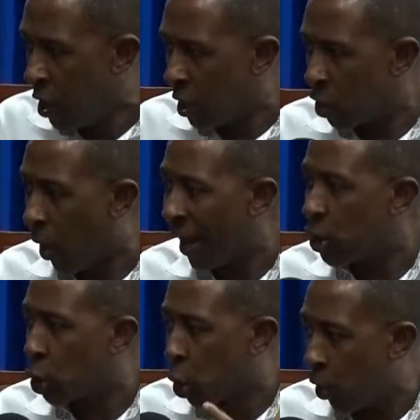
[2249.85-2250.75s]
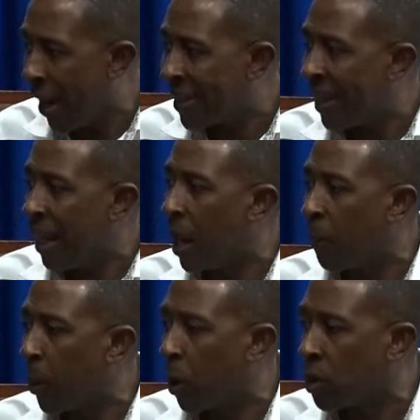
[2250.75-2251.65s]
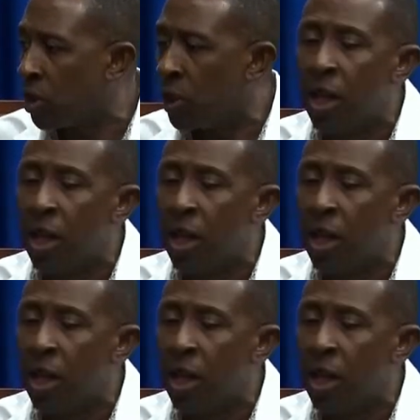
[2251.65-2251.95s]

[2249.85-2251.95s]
So a trait in a person